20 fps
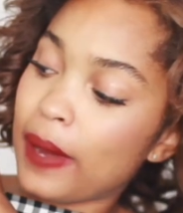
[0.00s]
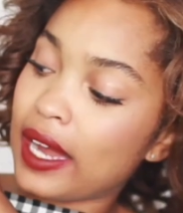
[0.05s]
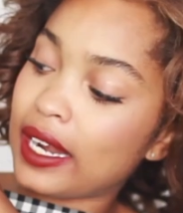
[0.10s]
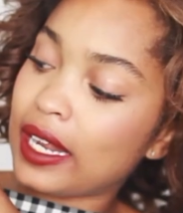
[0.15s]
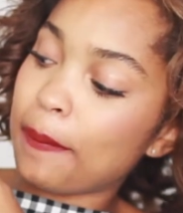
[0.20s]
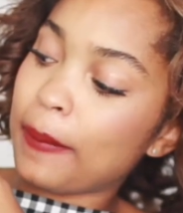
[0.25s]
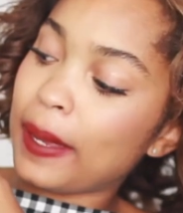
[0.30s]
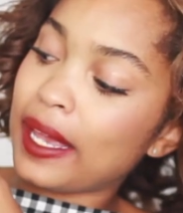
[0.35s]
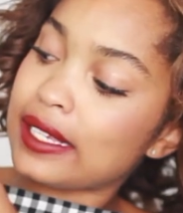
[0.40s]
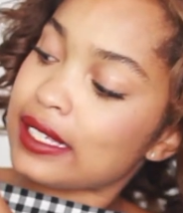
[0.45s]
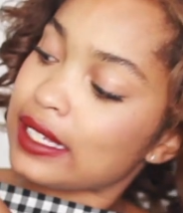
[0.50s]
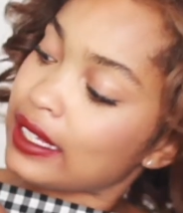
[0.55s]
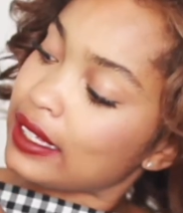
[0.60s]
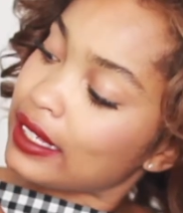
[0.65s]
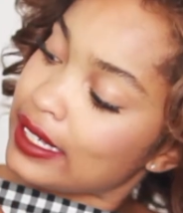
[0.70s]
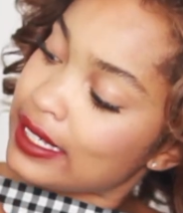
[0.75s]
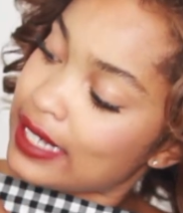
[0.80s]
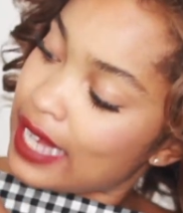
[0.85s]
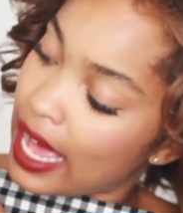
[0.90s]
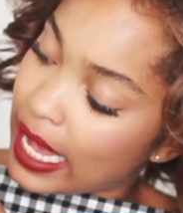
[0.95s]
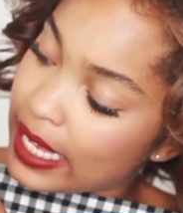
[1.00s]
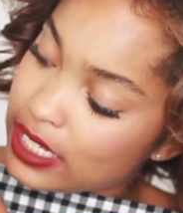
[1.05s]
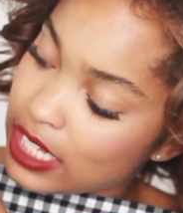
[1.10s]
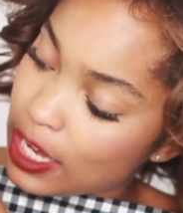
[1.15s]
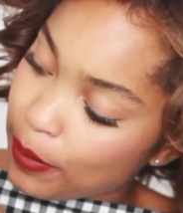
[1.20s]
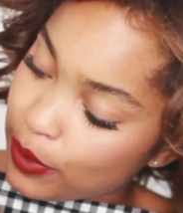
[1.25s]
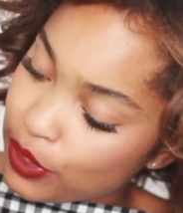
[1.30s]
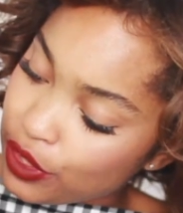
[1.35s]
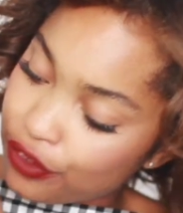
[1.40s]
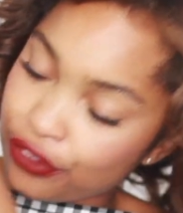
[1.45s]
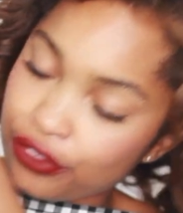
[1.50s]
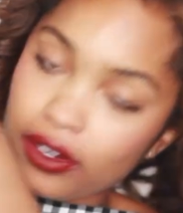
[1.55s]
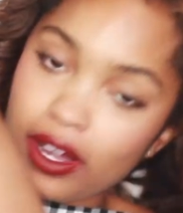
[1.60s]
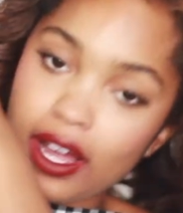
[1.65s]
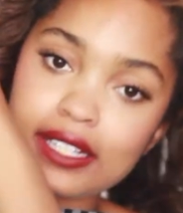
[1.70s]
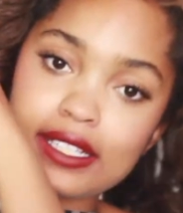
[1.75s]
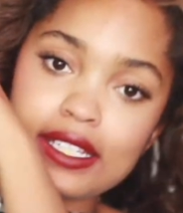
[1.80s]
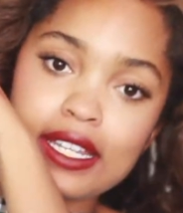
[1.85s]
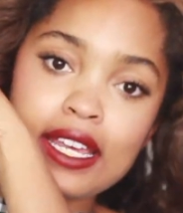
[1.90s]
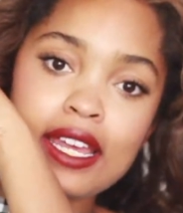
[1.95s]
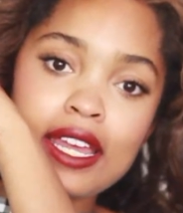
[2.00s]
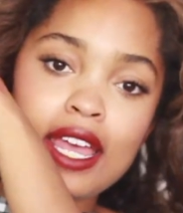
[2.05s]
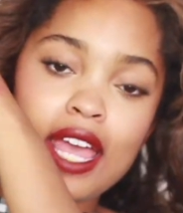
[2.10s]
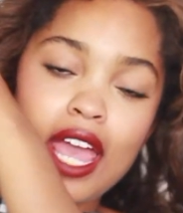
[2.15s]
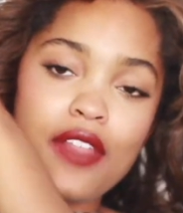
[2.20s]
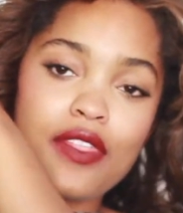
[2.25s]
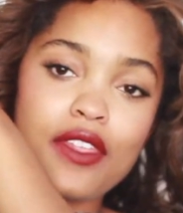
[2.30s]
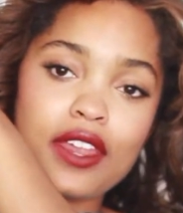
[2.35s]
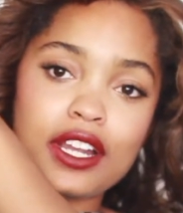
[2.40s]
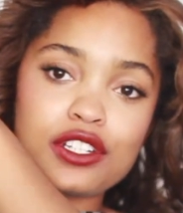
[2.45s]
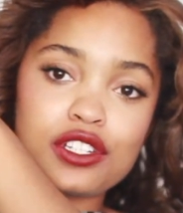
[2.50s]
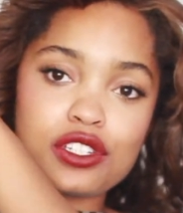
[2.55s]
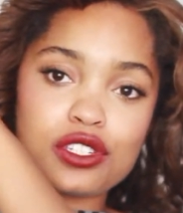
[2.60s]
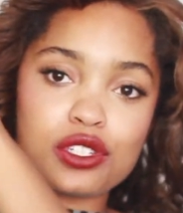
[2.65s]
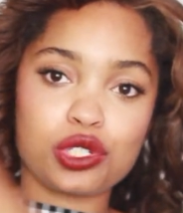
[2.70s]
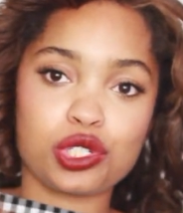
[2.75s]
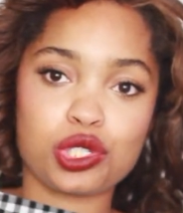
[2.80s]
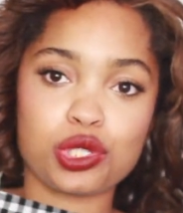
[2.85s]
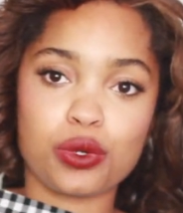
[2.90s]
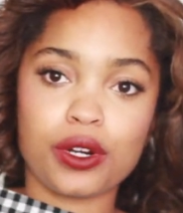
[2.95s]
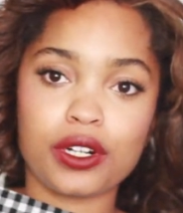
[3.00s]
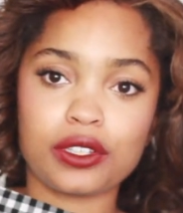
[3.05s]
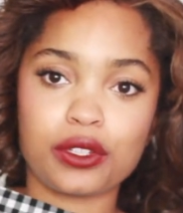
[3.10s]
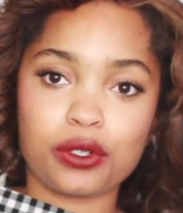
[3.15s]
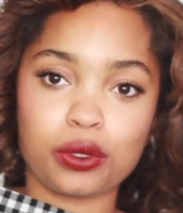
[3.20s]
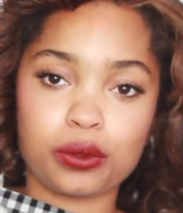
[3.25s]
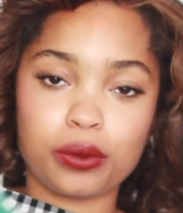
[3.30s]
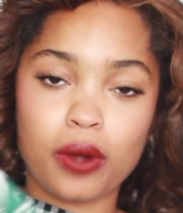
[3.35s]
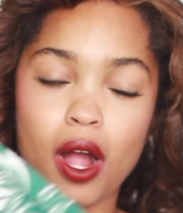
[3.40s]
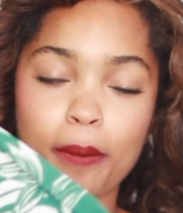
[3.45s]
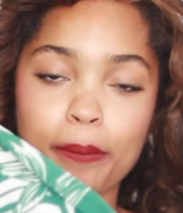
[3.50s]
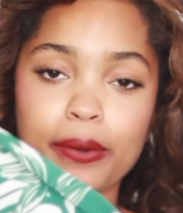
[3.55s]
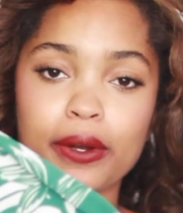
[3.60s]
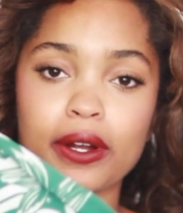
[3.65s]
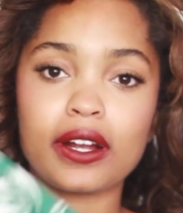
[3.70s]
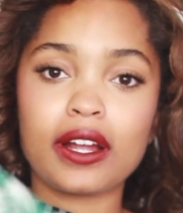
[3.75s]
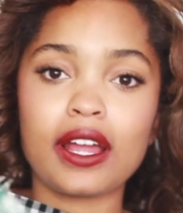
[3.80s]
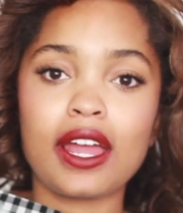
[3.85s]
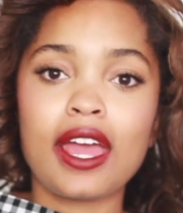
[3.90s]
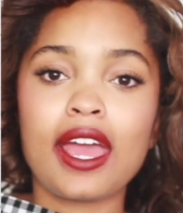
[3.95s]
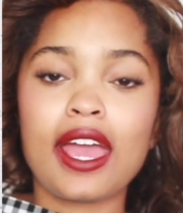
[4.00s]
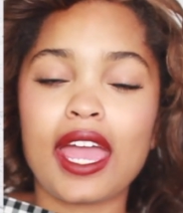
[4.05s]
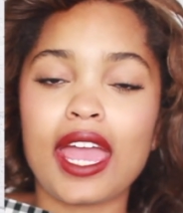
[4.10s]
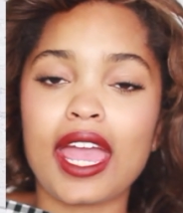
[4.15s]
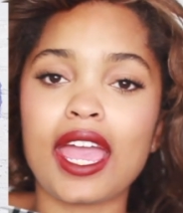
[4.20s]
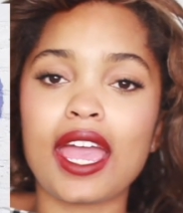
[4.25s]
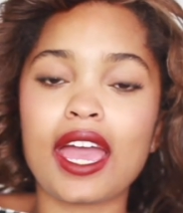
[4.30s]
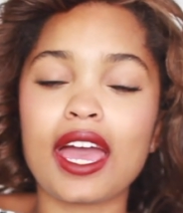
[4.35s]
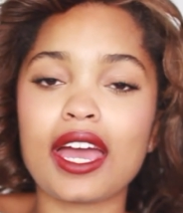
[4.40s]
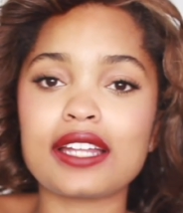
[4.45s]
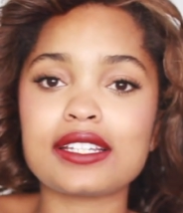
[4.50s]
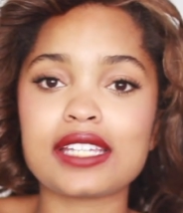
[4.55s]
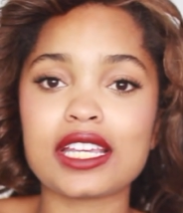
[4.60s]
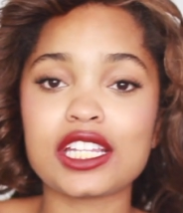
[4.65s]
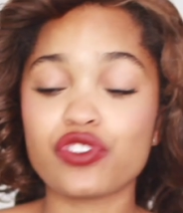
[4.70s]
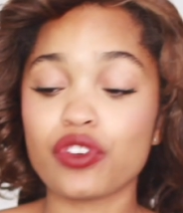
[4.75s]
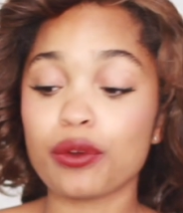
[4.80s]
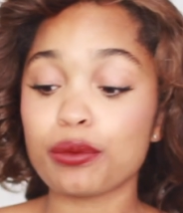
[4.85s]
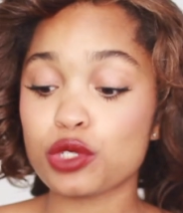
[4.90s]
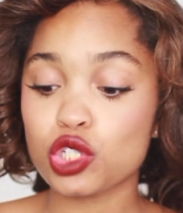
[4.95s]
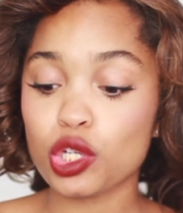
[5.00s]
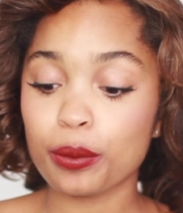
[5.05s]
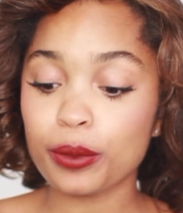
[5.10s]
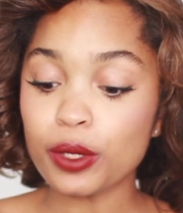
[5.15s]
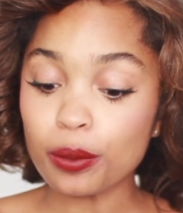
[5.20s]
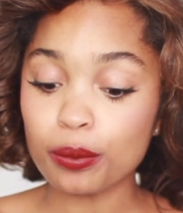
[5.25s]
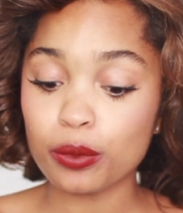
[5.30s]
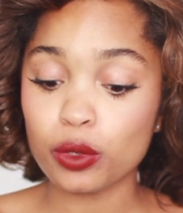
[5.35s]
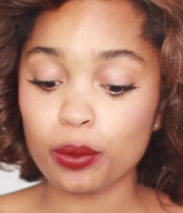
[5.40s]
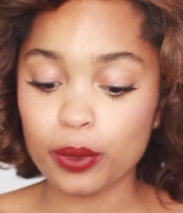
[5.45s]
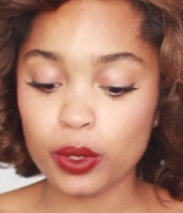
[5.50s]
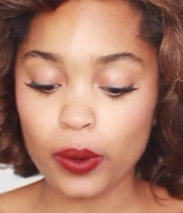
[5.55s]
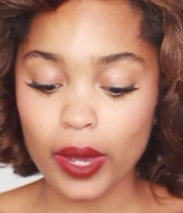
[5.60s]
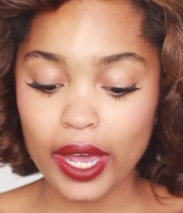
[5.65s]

But it basically ties up in the front, and then it's just a short little romper, and it's from Show Me Your Moo Moo.